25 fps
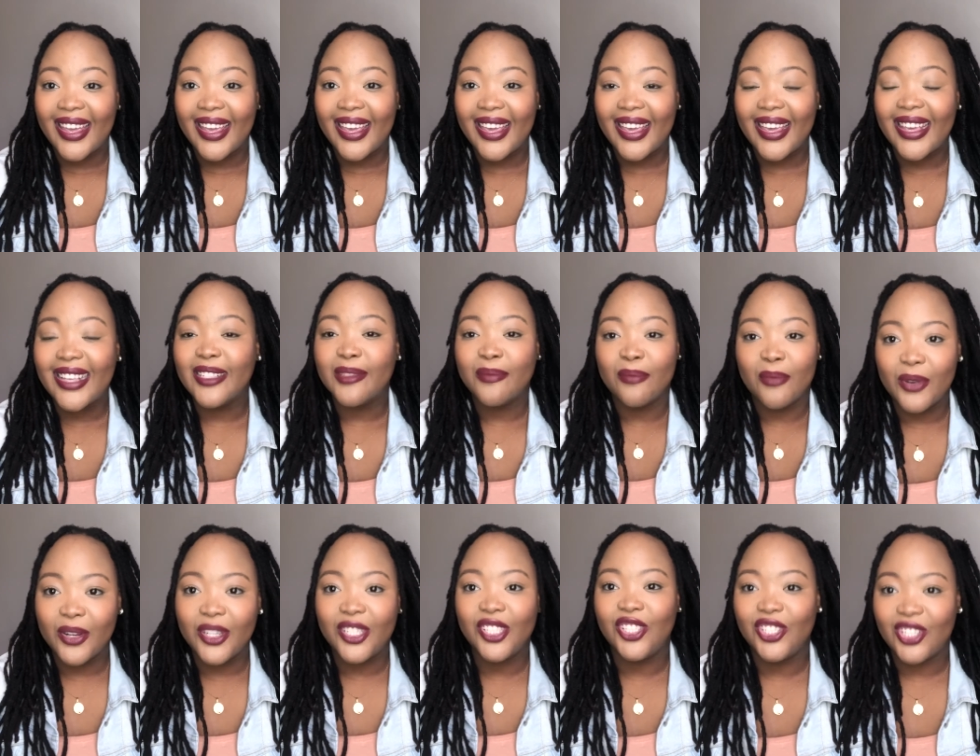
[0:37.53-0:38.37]
is
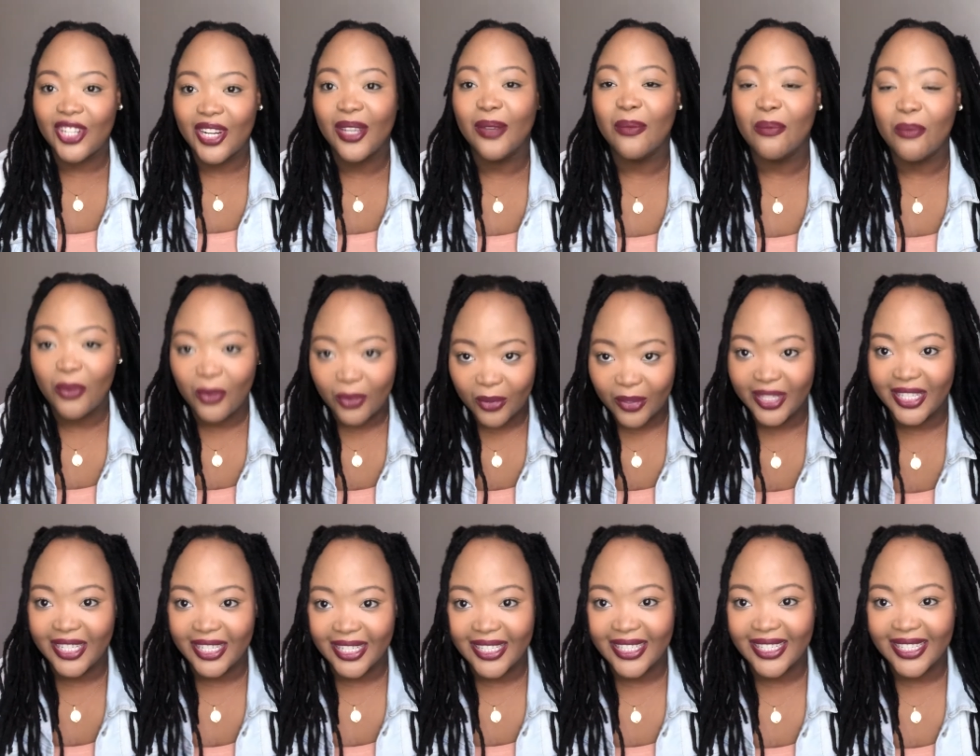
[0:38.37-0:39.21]
moisture
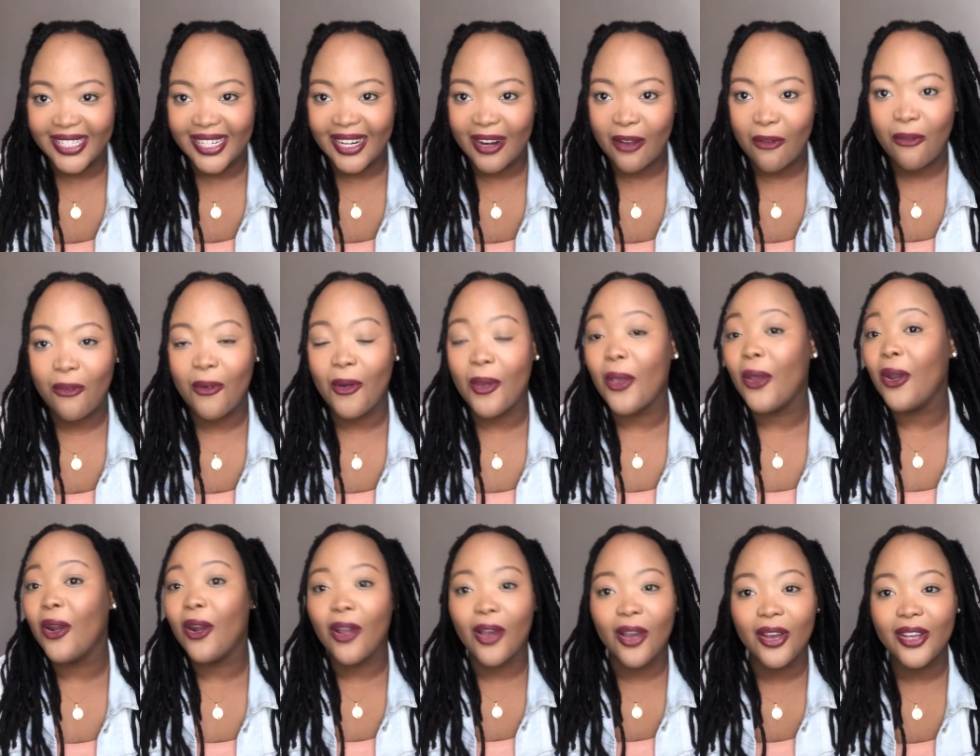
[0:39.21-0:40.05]
important for your
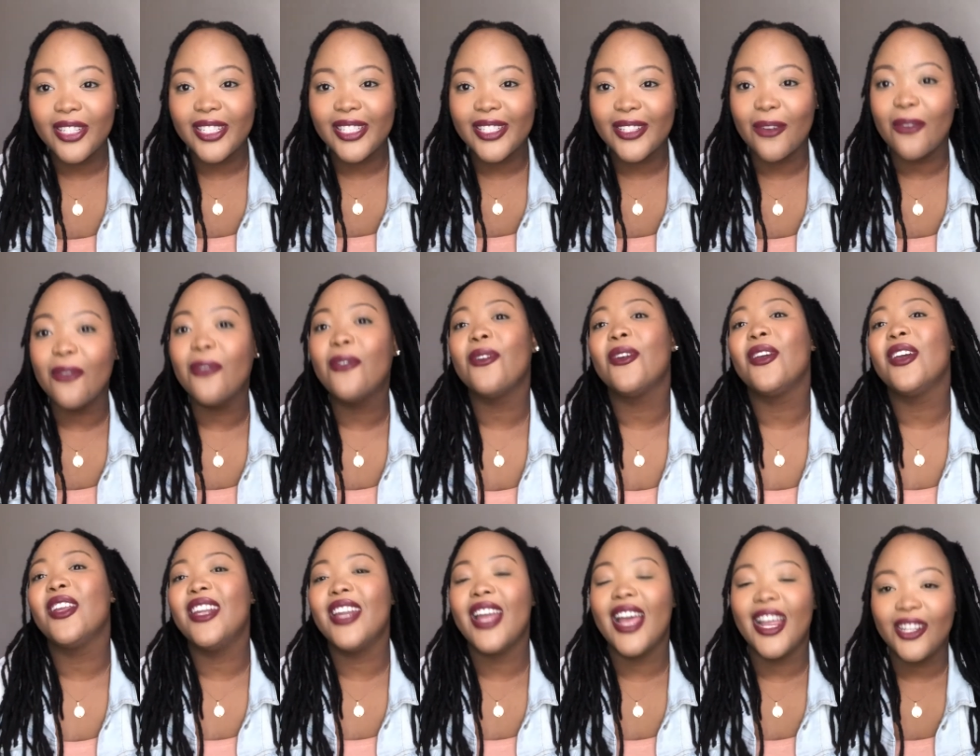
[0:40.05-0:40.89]
locks or for your
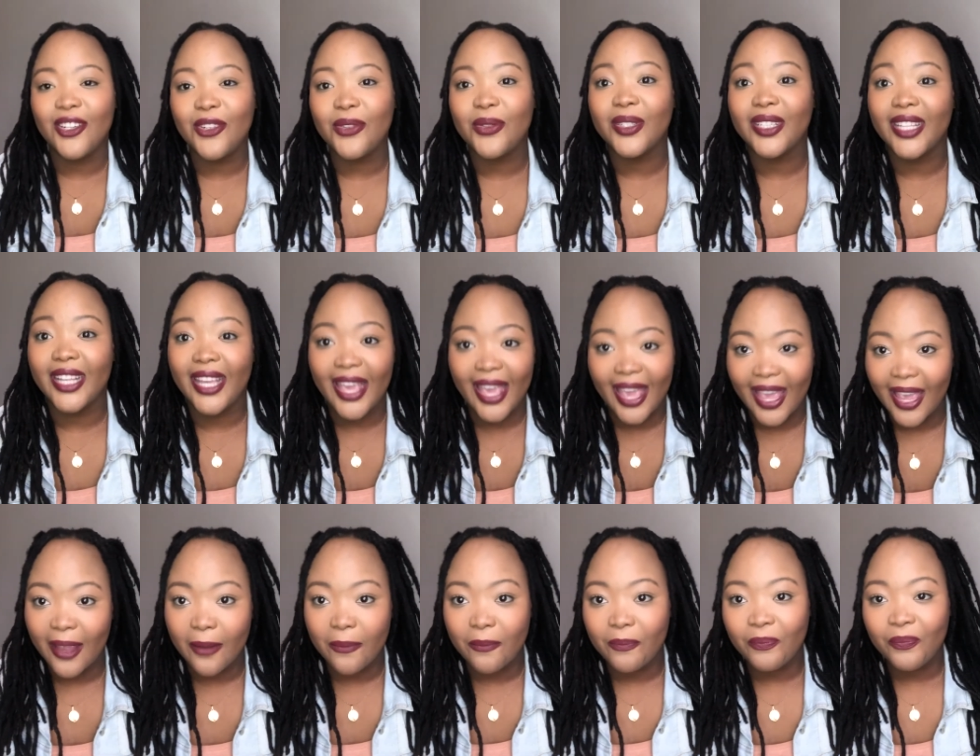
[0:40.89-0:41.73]
natural hair?